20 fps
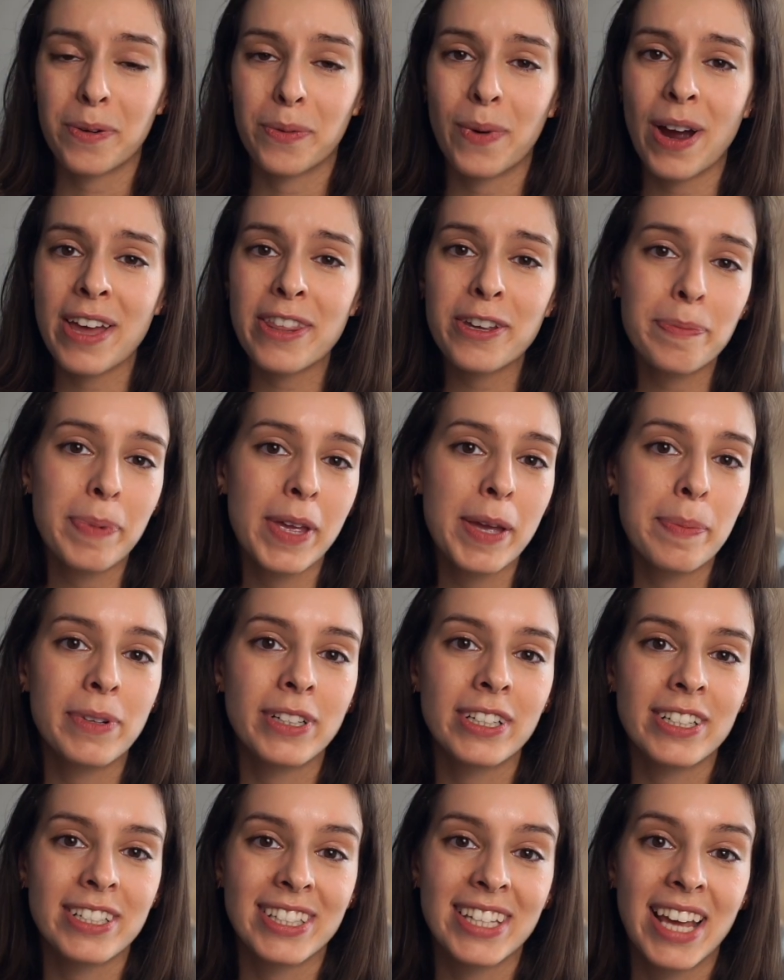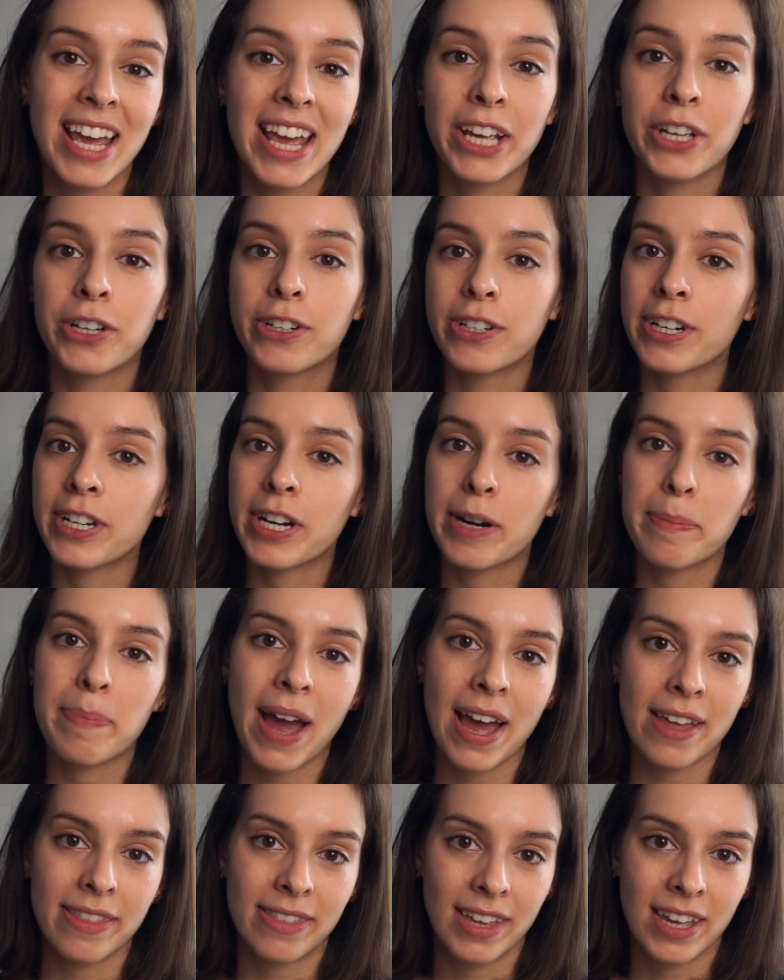Whether people are saying good or
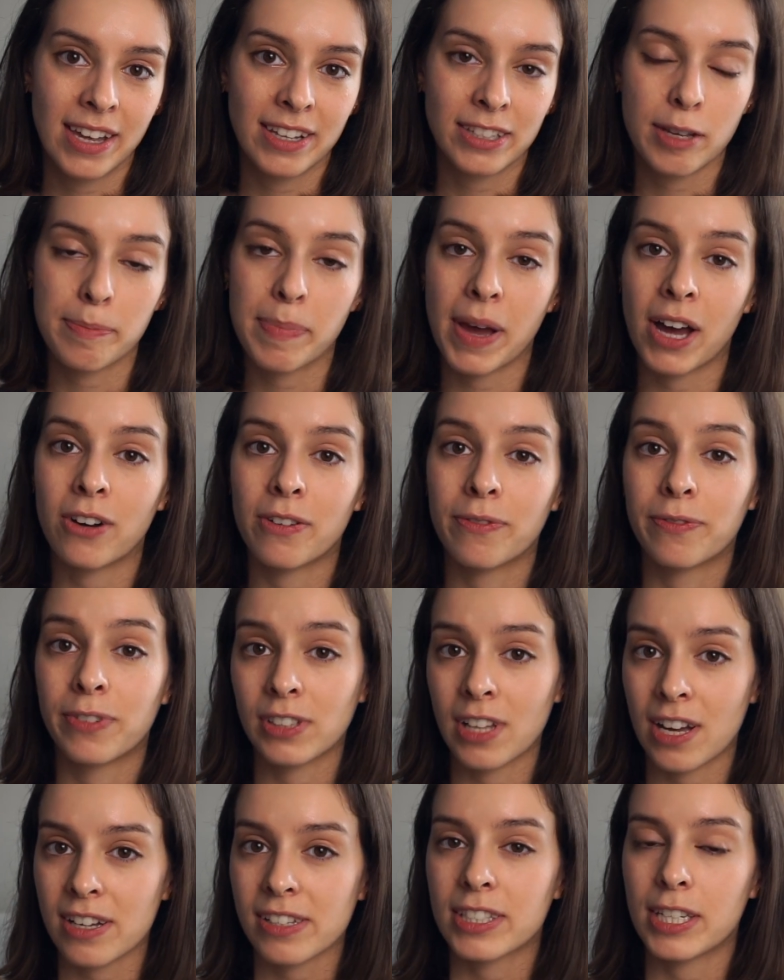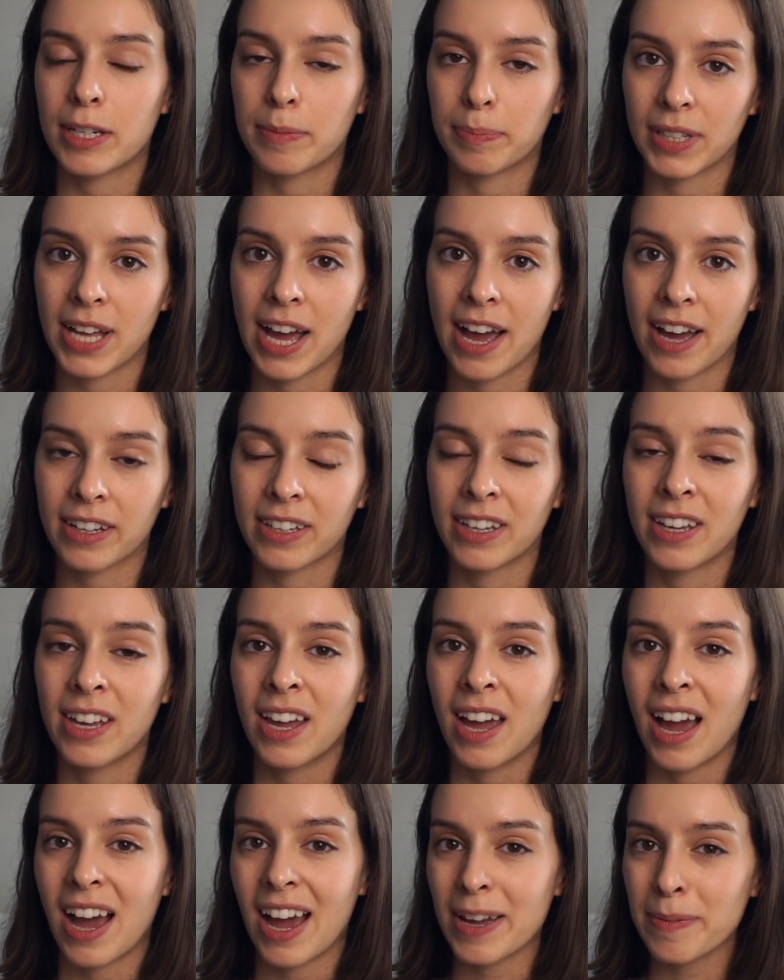bad things about Velocity Black,
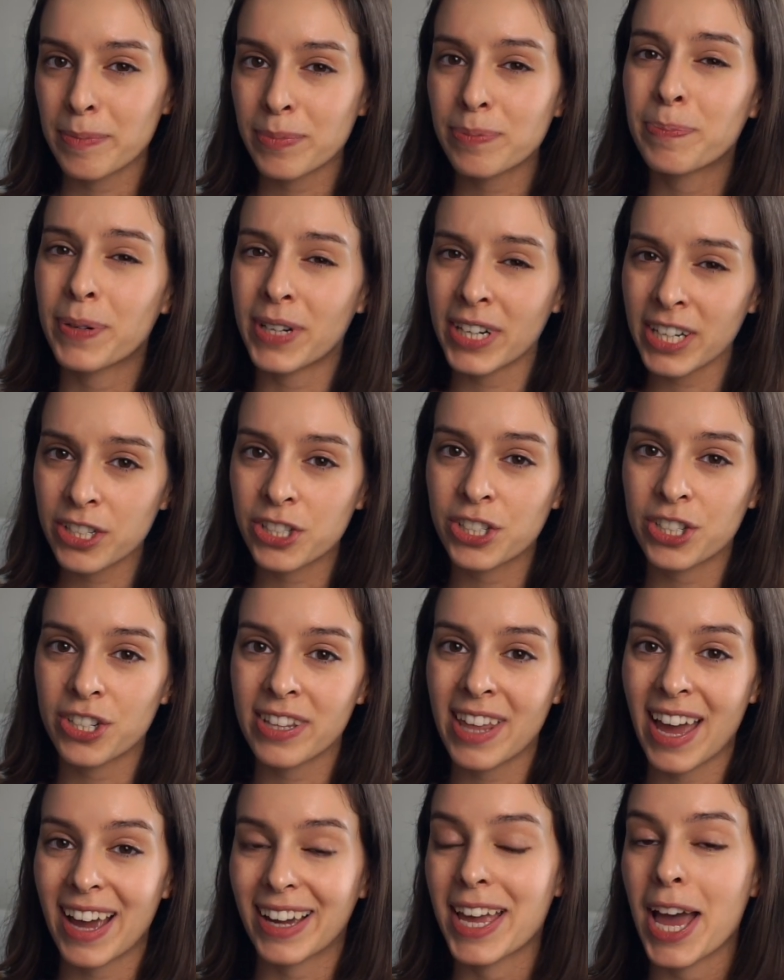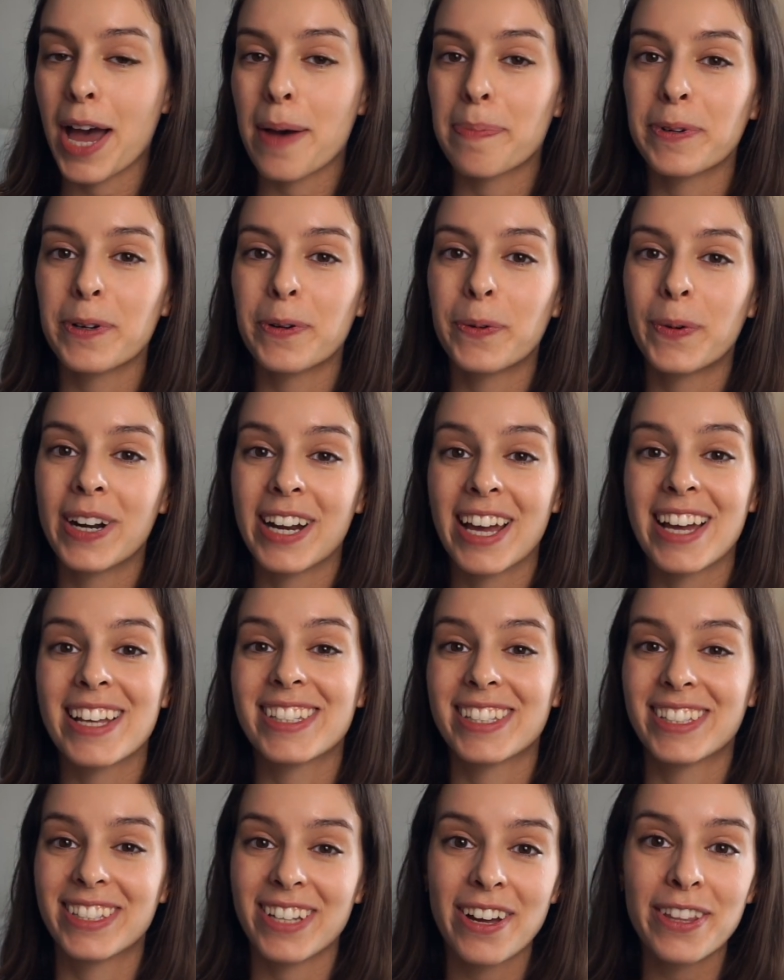I'm pretty sure that Capital One
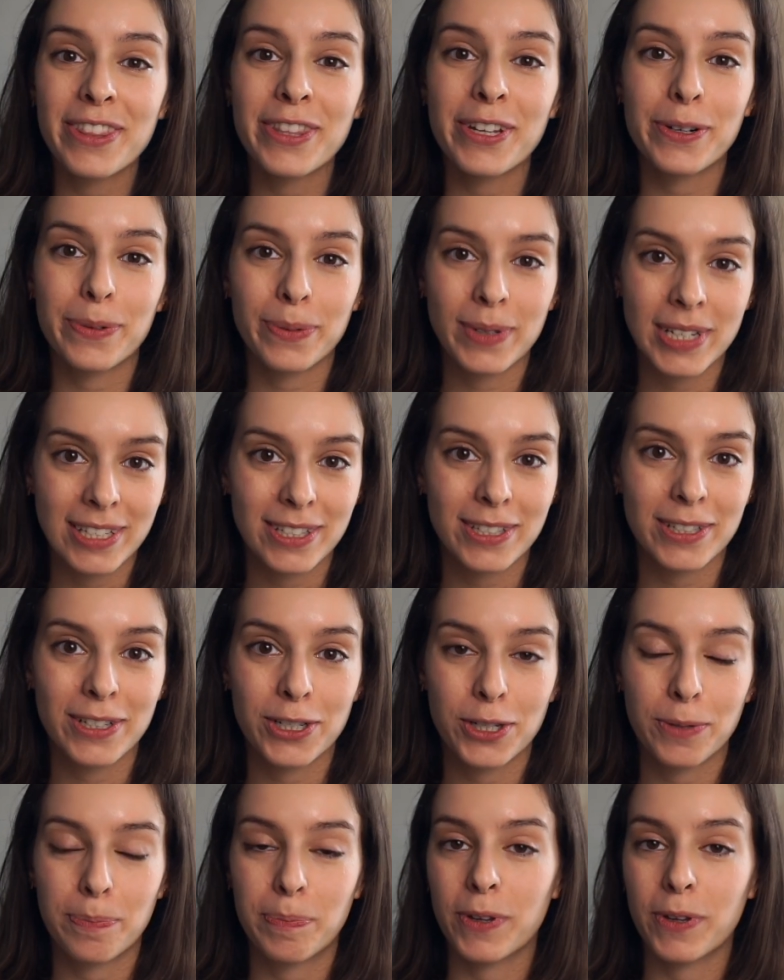has done their research